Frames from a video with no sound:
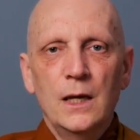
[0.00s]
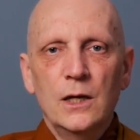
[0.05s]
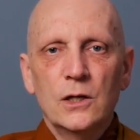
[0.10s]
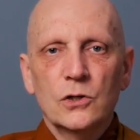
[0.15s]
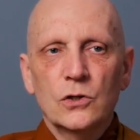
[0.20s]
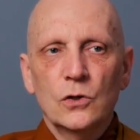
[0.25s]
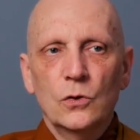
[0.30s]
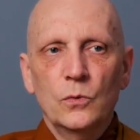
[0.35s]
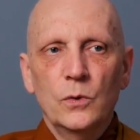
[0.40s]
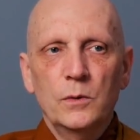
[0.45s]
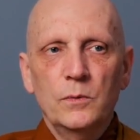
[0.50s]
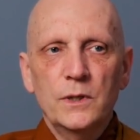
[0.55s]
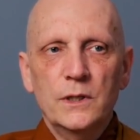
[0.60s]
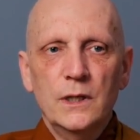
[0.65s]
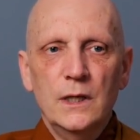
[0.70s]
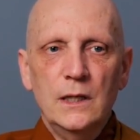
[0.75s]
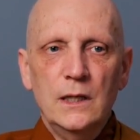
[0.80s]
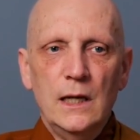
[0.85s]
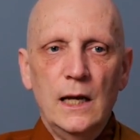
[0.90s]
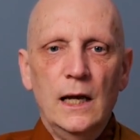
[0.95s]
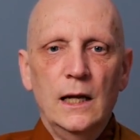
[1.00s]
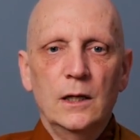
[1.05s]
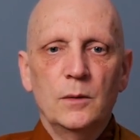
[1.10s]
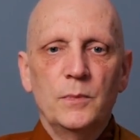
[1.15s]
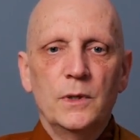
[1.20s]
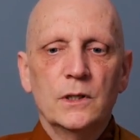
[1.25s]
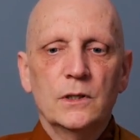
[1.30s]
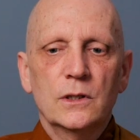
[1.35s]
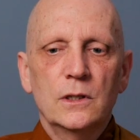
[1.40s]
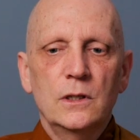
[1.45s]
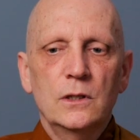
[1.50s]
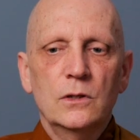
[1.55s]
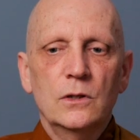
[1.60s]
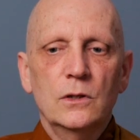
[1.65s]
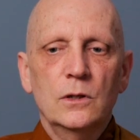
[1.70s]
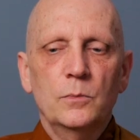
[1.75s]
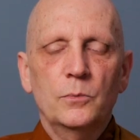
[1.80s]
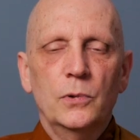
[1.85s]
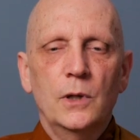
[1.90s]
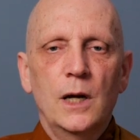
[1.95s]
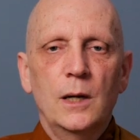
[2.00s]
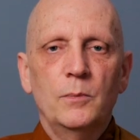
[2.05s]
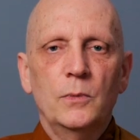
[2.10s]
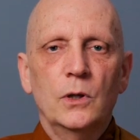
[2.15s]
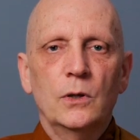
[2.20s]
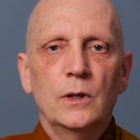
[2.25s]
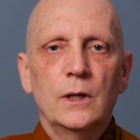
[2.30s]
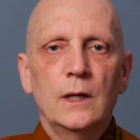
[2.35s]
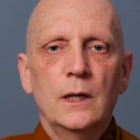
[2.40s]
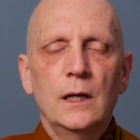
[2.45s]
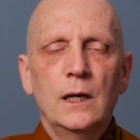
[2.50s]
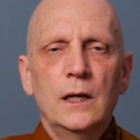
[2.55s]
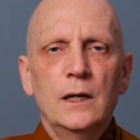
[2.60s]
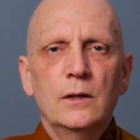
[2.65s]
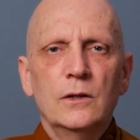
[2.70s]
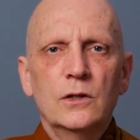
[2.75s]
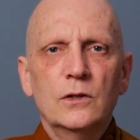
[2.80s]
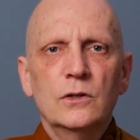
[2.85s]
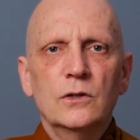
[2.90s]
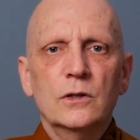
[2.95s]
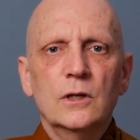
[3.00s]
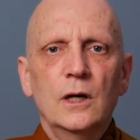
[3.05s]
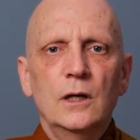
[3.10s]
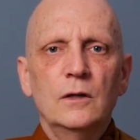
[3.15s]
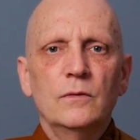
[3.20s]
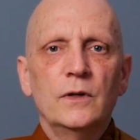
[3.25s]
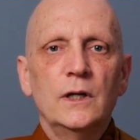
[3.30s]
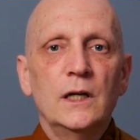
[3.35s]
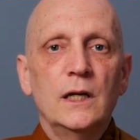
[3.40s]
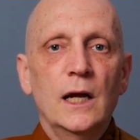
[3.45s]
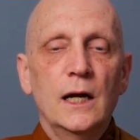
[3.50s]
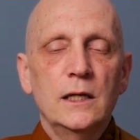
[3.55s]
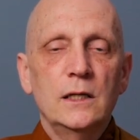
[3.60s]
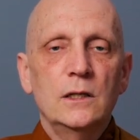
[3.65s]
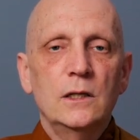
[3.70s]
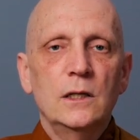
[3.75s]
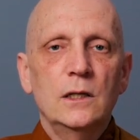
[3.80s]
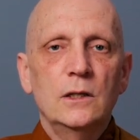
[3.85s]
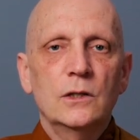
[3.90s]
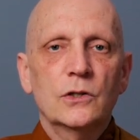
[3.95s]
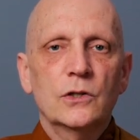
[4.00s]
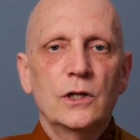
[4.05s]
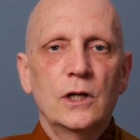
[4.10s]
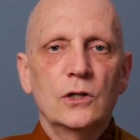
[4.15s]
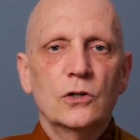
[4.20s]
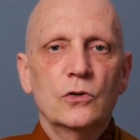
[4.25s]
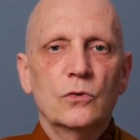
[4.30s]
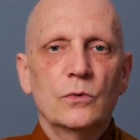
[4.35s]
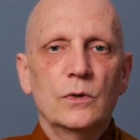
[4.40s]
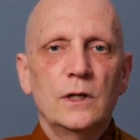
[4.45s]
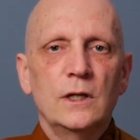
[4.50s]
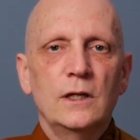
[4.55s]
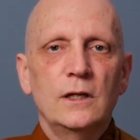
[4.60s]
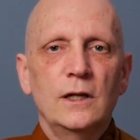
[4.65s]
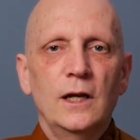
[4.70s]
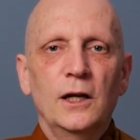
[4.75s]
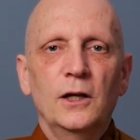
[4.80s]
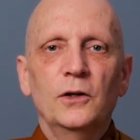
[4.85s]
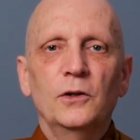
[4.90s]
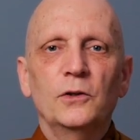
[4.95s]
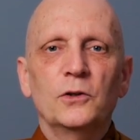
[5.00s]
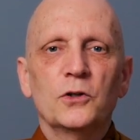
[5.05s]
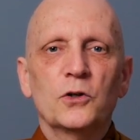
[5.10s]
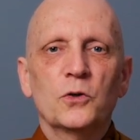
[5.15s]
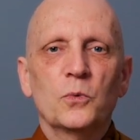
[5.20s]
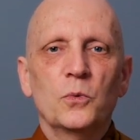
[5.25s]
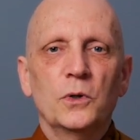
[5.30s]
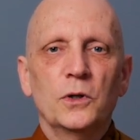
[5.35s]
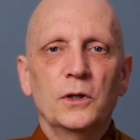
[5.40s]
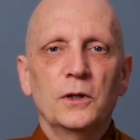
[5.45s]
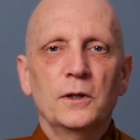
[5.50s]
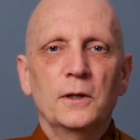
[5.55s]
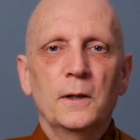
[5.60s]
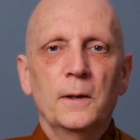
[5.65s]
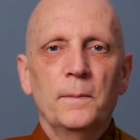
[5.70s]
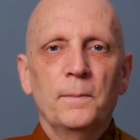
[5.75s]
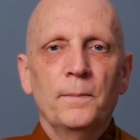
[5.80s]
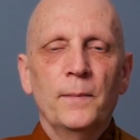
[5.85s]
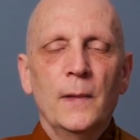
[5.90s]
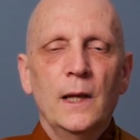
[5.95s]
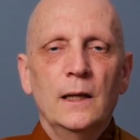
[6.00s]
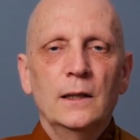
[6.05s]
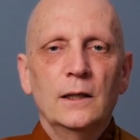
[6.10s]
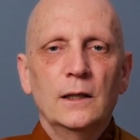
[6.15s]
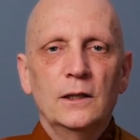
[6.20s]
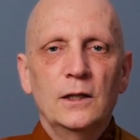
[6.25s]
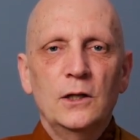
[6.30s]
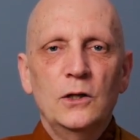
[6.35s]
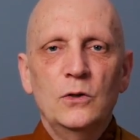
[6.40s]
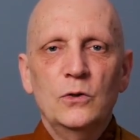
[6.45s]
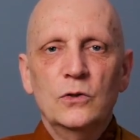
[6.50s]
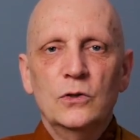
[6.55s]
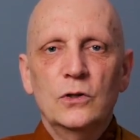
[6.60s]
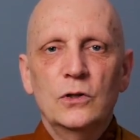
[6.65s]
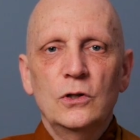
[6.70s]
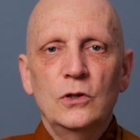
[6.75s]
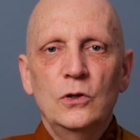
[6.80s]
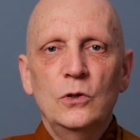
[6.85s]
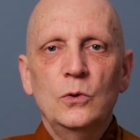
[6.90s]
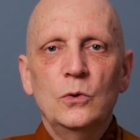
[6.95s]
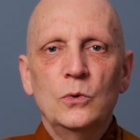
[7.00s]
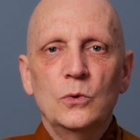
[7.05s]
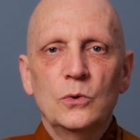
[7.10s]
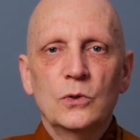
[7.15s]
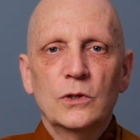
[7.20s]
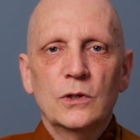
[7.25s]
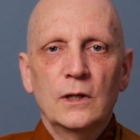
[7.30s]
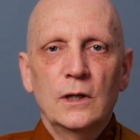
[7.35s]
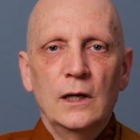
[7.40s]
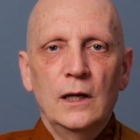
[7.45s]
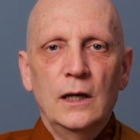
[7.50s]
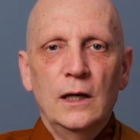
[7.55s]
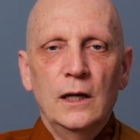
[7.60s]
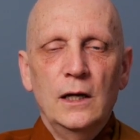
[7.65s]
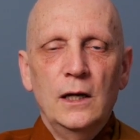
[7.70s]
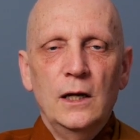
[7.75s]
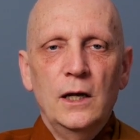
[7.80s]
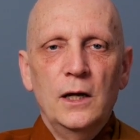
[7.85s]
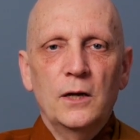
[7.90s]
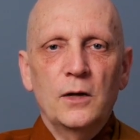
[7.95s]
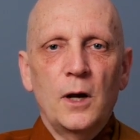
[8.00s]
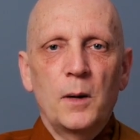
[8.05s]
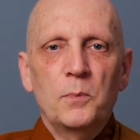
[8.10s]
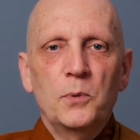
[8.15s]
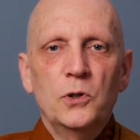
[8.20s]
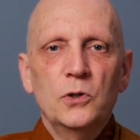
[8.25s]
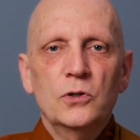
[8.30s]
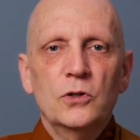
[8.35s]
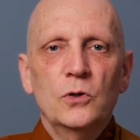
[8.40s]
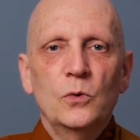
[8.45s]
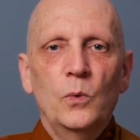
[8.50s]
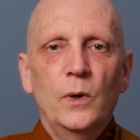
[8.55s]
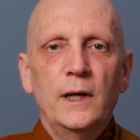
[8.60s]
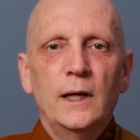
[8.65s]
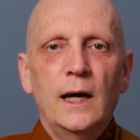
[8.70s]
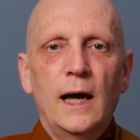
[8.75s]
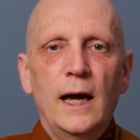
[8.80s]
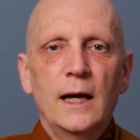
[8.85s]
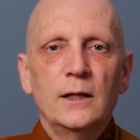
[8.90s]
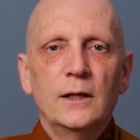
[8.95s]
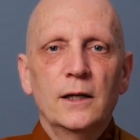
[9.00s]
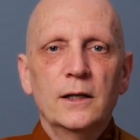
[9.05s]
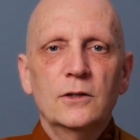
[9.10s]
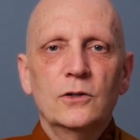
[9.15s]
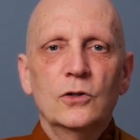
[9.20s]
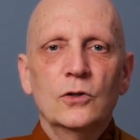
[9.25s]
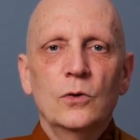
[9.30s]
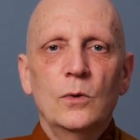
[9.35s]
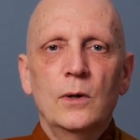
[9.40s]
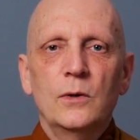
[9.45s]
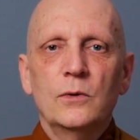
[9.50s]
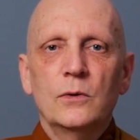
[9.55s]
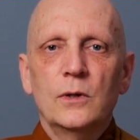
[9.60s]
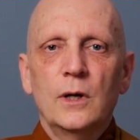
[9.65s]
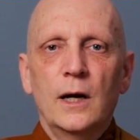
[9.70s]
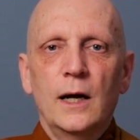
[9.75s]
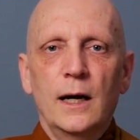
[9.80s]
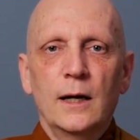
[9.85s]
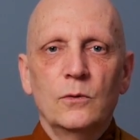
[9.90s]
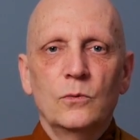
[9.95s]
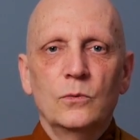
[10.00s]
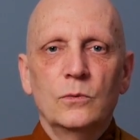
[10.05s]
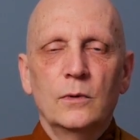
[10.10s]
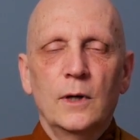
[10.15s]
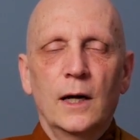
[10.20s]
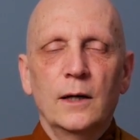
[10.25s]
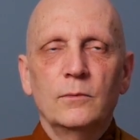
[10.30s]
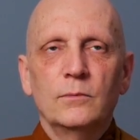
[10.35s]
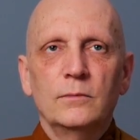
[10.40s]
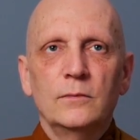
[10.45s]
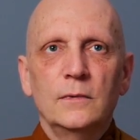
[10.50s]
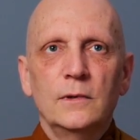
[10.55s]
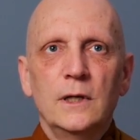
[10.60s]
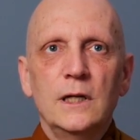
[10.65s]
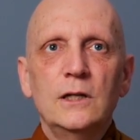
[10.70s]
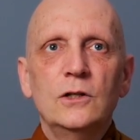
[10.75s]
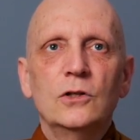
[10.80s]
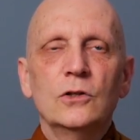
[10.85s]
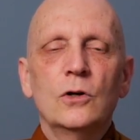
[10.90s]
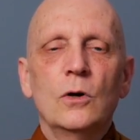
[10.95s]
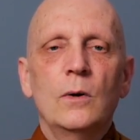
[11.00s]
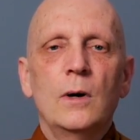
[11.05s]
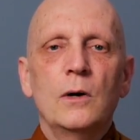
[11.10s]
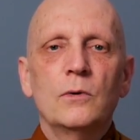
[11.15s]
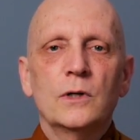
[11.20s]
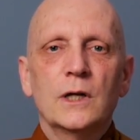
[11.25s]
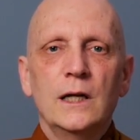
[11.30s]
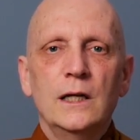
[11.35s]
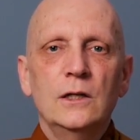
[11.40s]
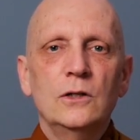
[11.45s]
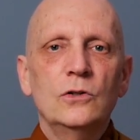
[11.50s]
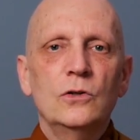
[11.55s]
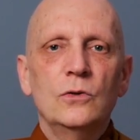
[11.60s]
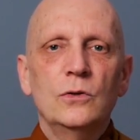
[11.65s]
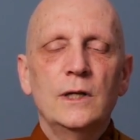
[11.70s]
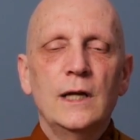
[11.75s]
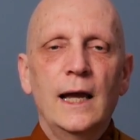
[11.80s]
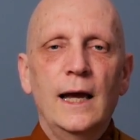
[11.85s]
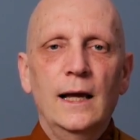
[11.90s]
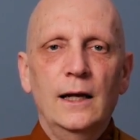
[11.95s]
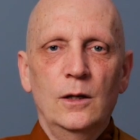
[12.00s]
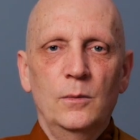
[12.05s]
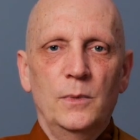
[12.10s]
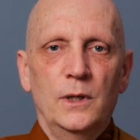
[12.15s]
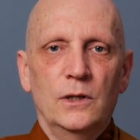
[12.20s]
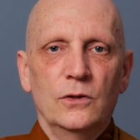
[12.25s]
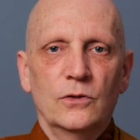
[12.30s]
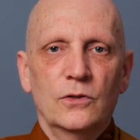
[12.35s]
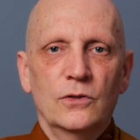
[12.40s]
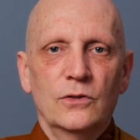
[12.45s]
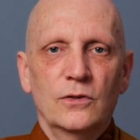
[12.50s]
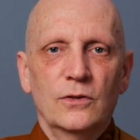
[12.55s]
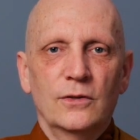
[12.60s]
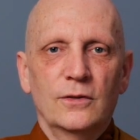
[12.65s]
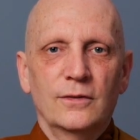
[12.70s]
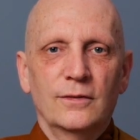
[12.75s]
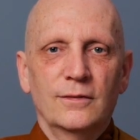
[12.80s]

So when we say the elements, these are the primary. This is kind of a 19th century English word that they used to use. A person went, I'd like to go out, I need to go out into the elements.